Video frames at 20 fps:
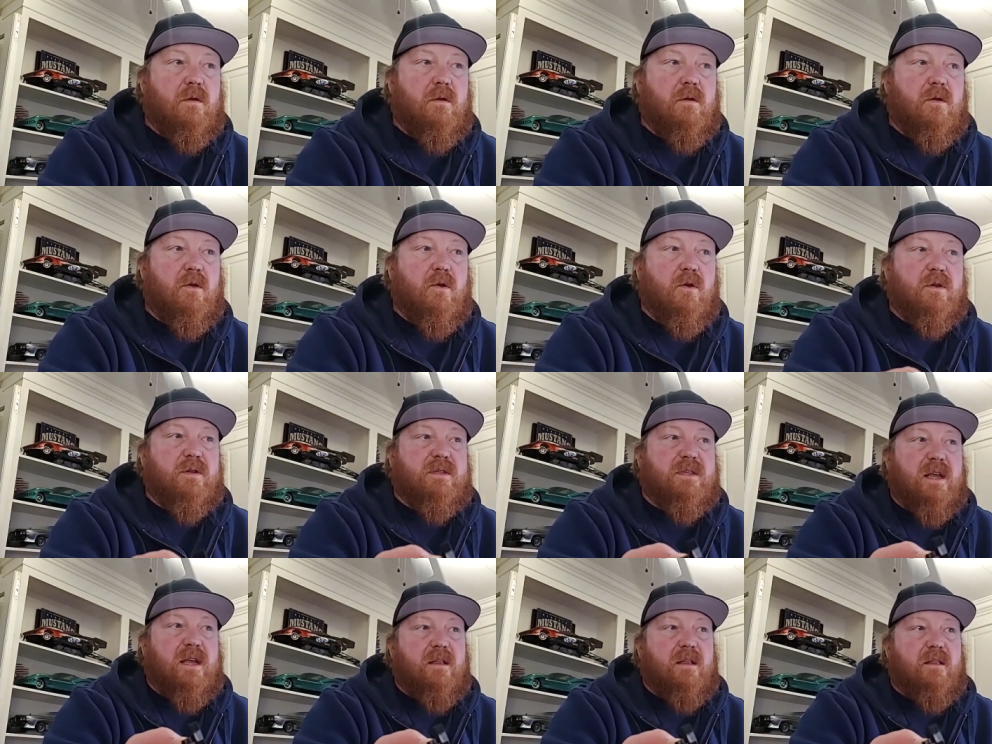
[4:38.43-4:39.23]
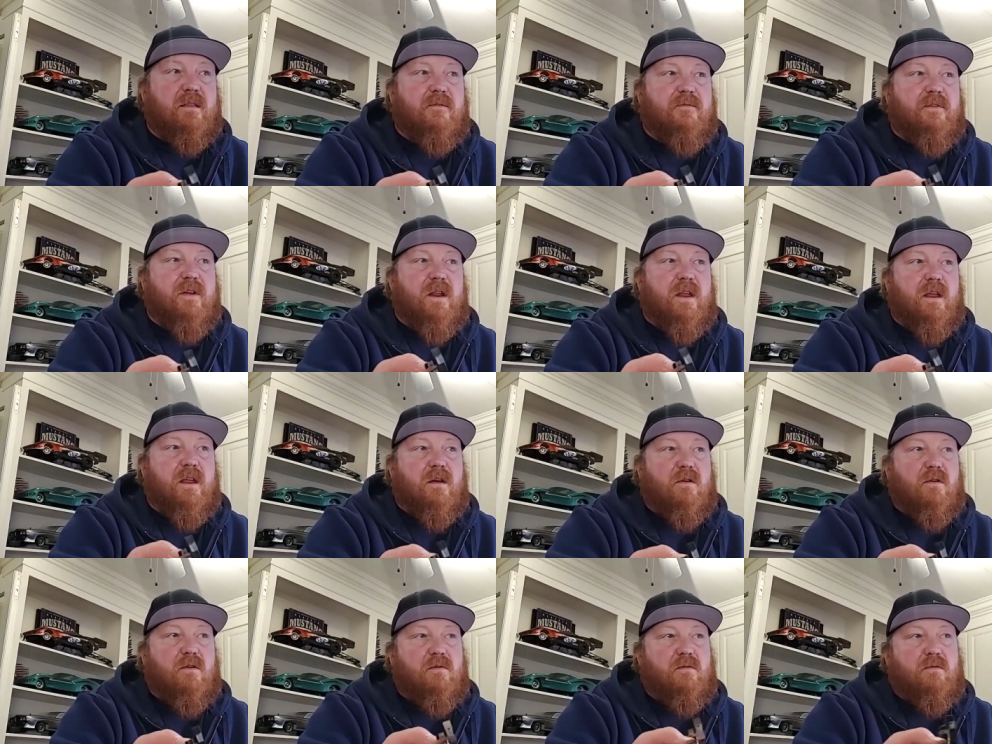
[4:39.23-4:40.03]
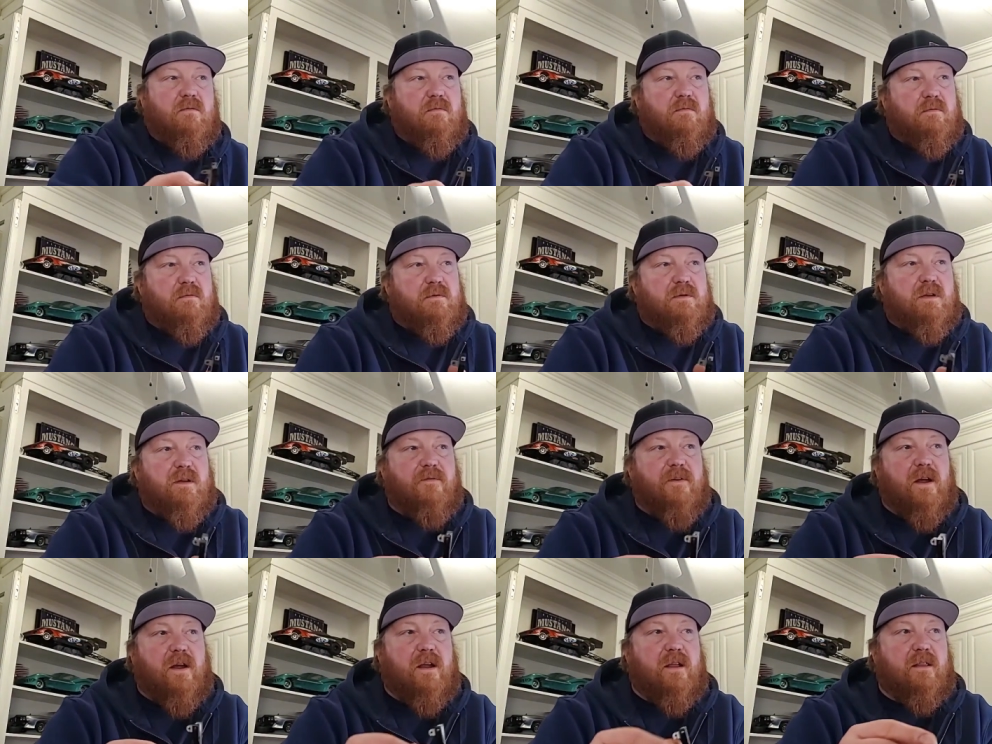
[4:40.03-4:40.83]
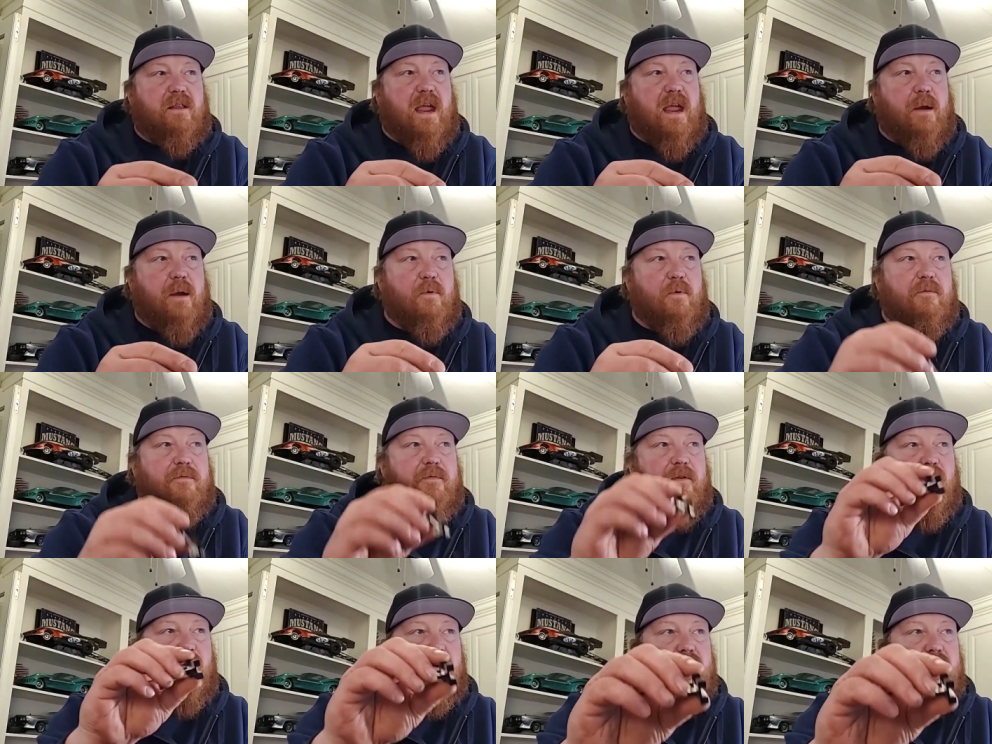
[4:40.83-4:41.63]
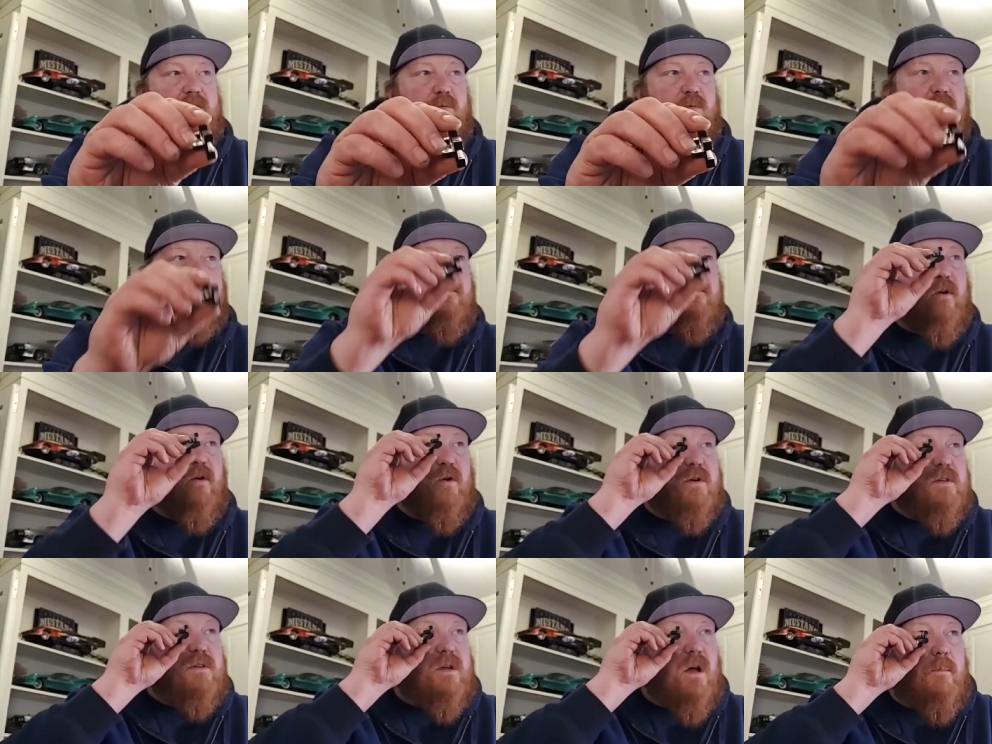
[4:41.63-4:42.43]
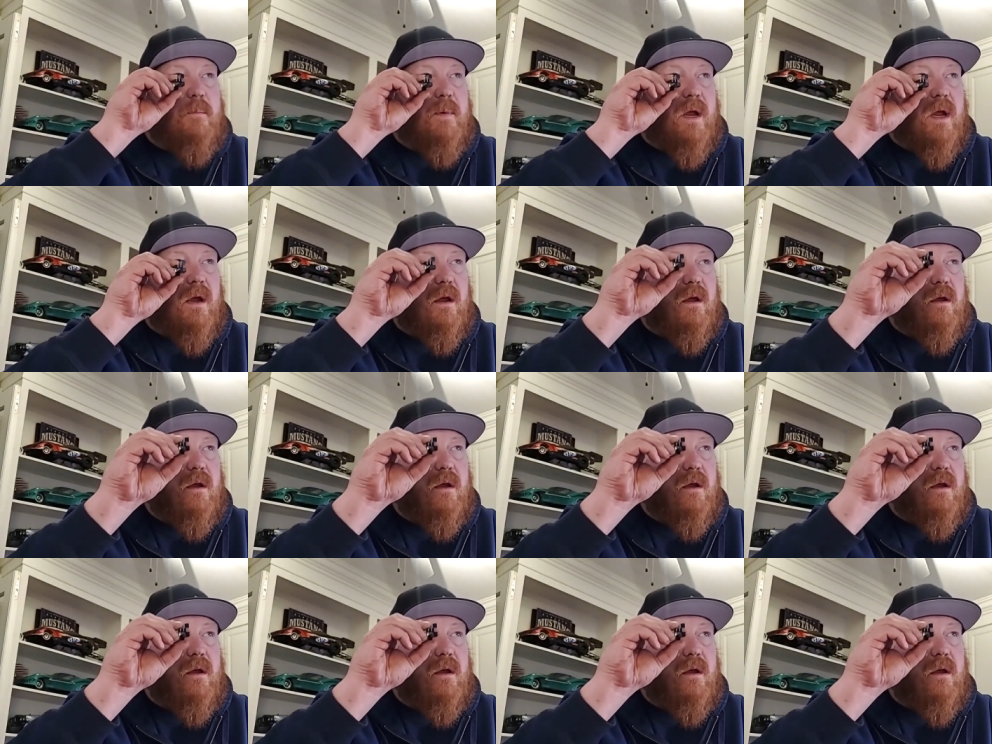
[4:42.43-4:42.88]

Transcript: You can see in the video, let's see if I can get the camera to focus. It wants to focus on me.